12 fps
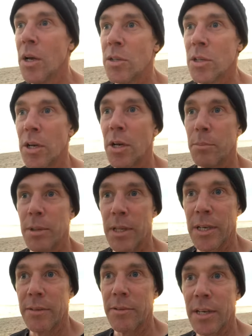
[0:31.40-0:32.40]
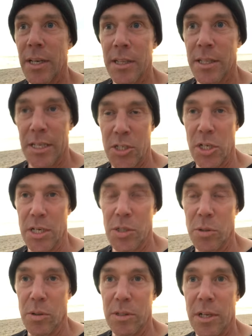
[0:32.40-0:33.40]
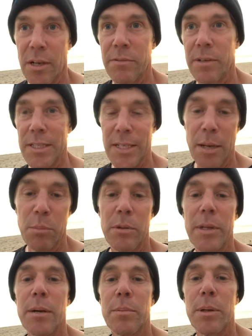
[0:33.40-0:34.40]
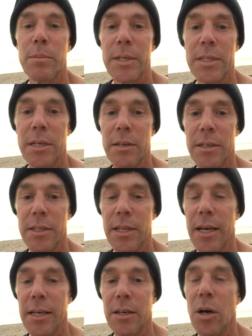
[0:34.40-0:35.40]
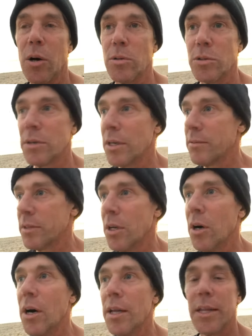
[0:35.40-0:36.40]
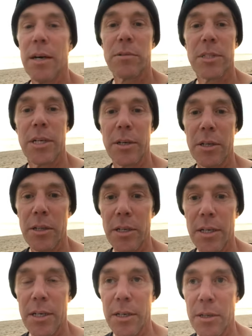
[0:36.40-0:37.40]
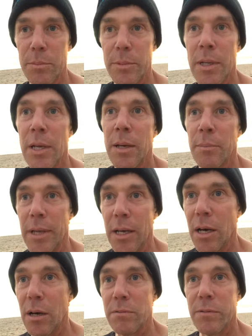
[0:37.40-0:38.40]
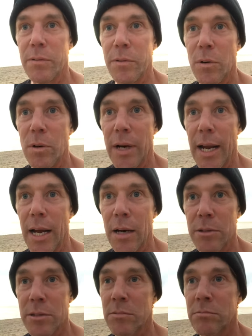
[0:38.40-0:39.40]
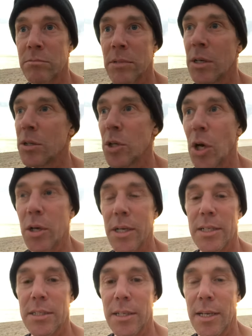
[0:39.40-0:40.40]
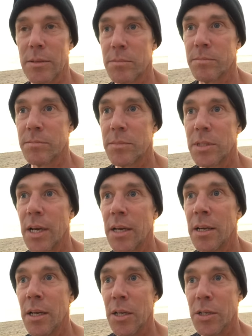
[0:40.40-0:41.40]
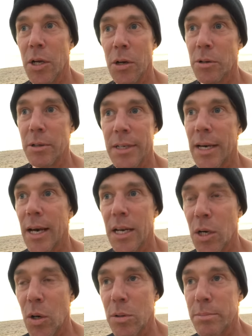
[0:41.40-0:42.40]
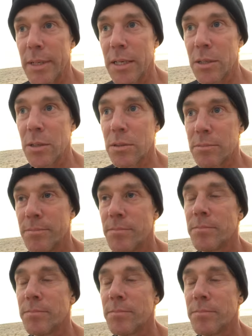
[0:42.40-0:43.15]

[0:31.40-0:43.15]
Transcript: So don't believe any of their shit talk. So for example, they'll probably tell you that they can hold you overnight. They'll tell you that you can be held for 4 hours. Don't consent. Say, no, you can't hold me at all.